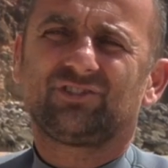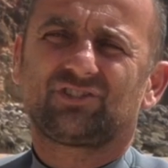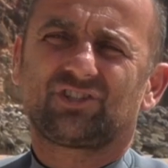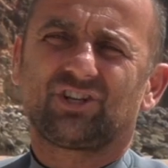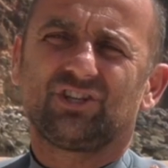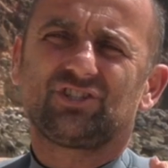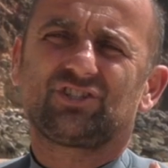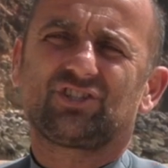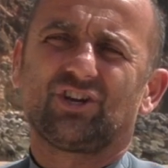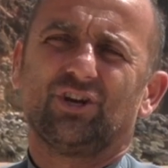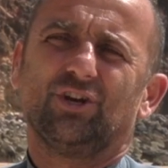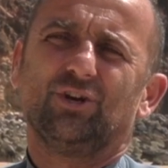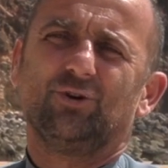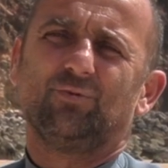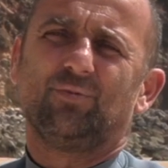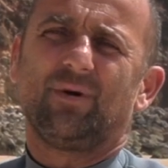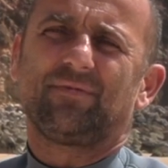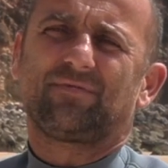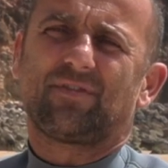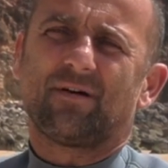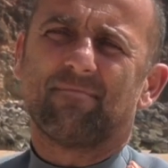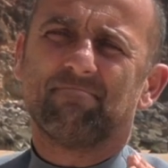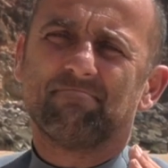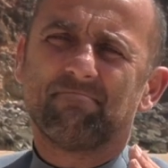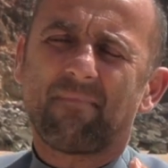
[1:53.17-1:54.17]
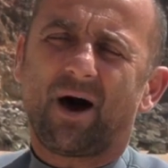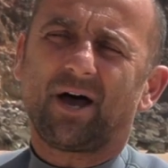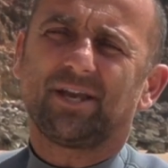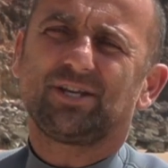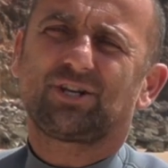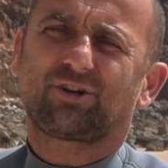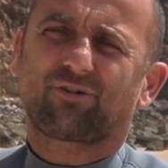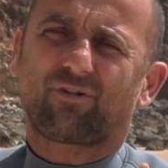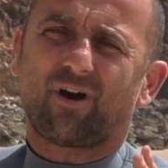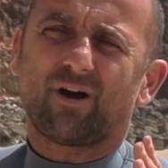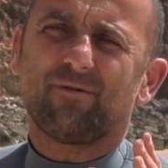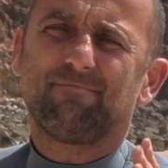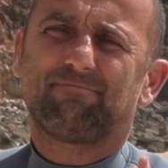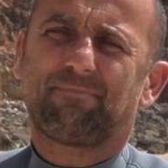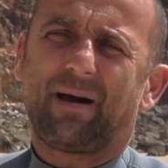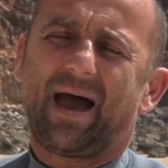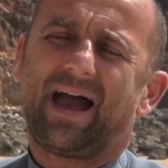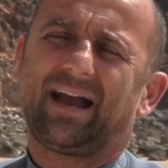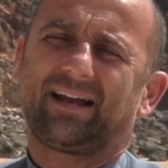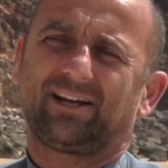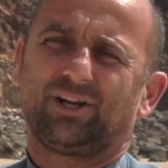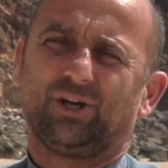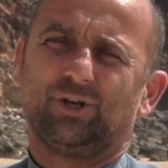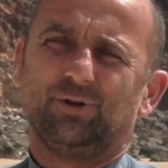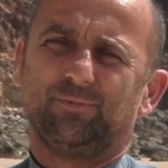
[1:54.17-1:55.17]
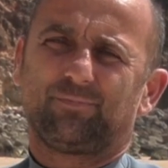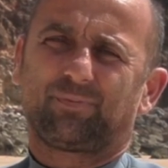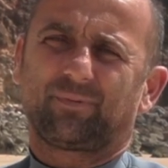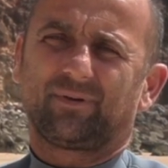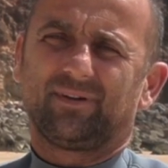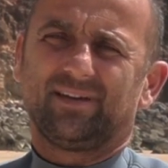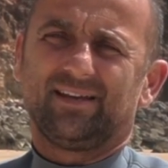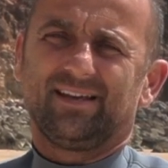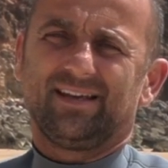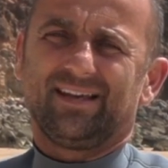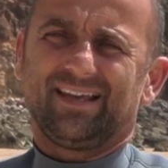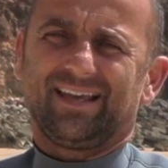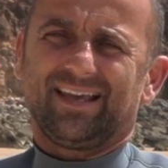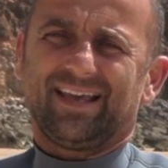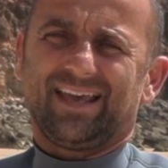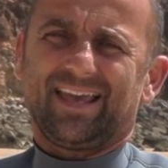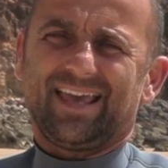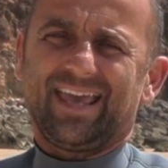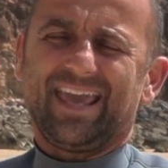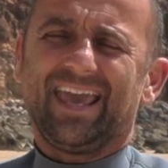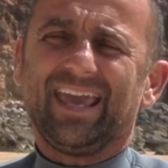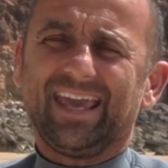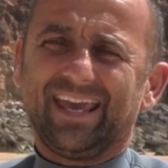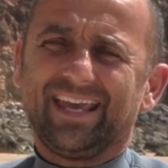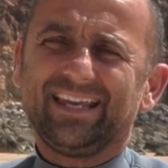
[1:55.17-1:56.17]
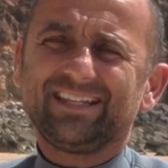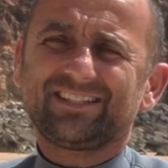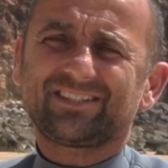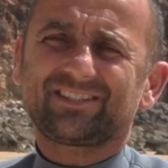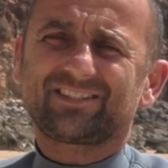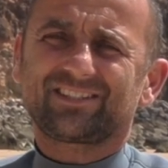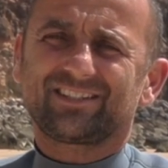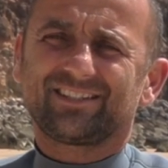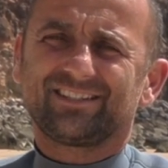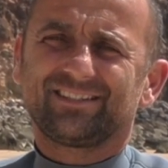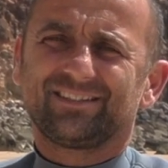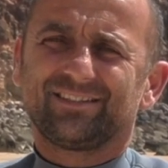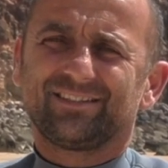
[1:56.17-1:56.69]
to do with the micro back loop is